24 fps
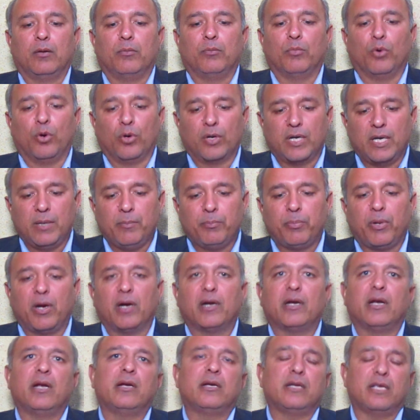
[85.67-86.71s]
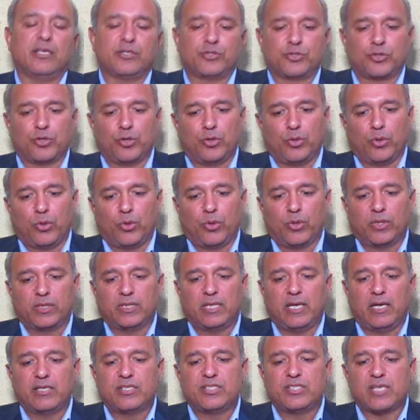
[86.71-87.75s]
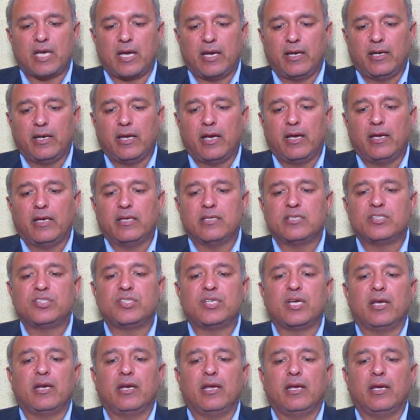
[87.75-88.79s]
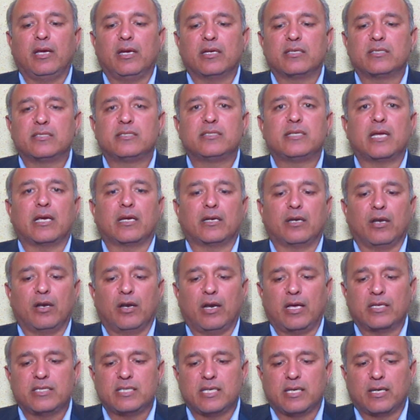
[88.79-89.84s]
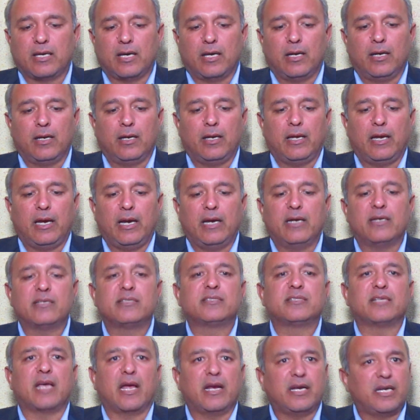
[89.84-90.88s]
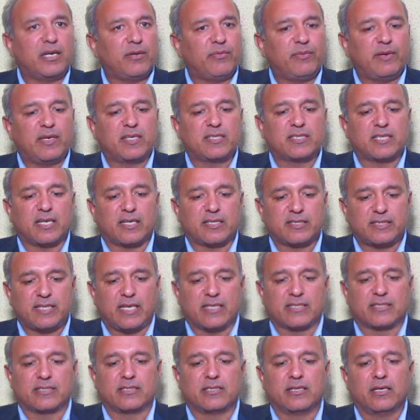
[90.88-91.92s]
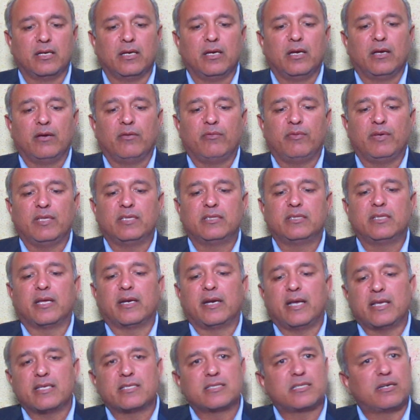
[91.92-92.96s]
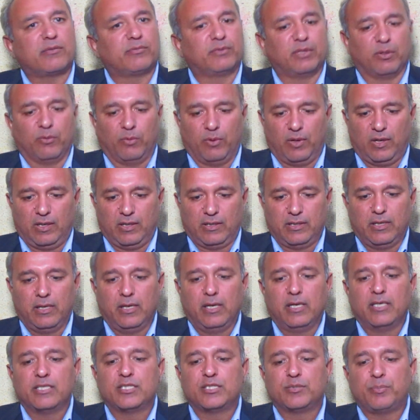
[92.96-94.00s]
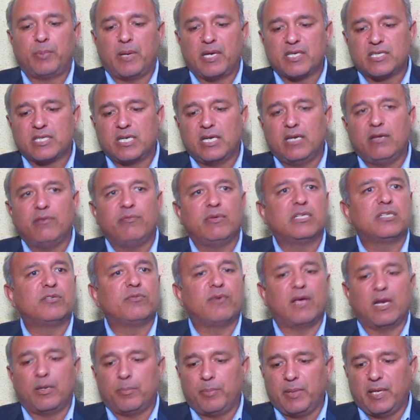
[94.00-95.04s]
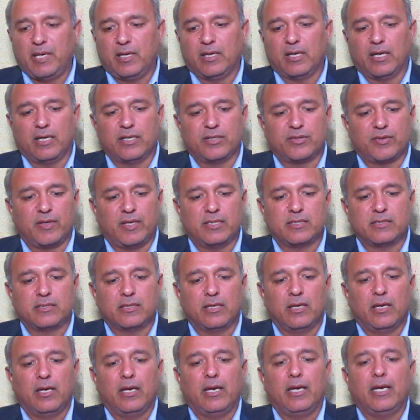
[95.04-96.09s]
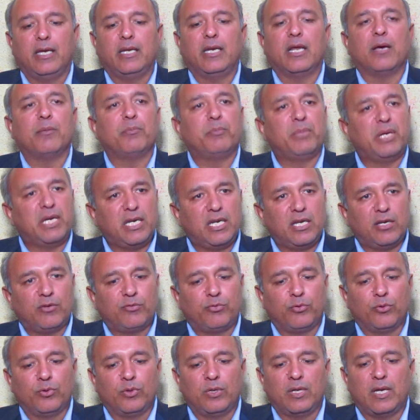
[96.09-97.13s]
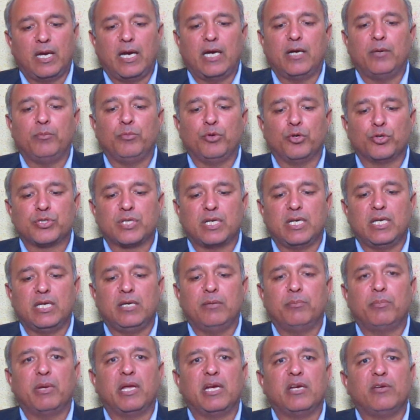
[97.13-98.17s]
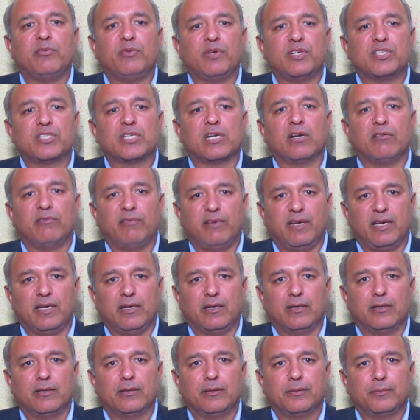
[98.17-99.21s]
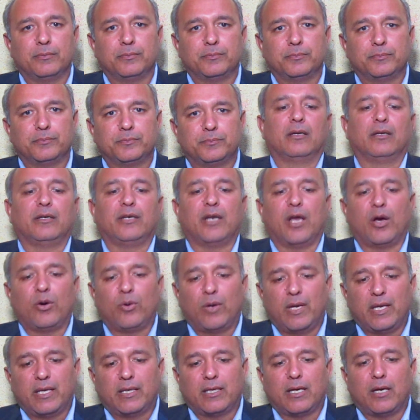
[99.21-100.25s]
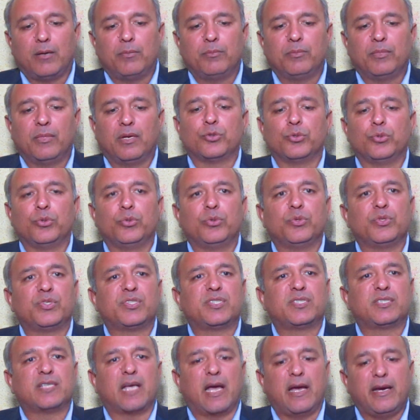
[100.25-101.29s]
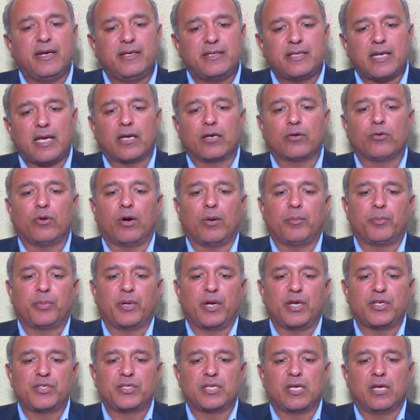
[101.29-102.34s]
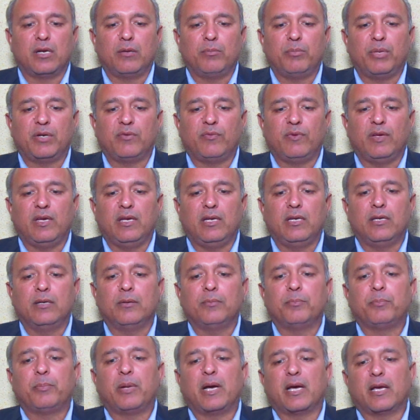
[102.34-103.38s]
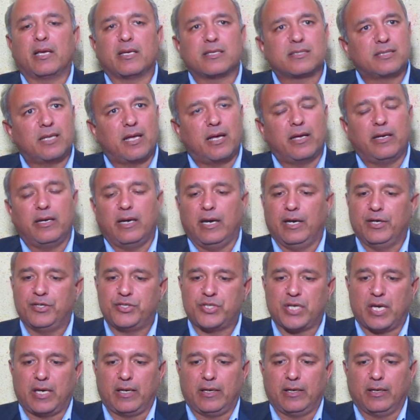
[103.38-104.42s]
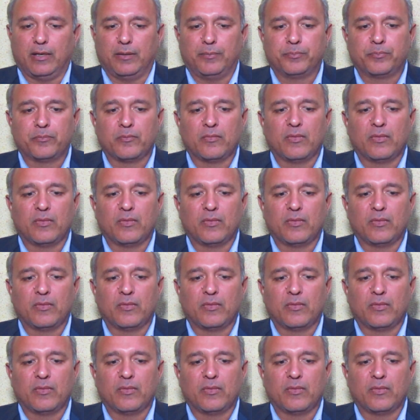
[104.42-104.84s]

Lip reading: More important is to note that China is sharing its technological and scientific success with the rest of the world, especially with developing countries, in a meaningful and mutually beneficial way. Now I come to sci-tech cooperation between Pakistan and China.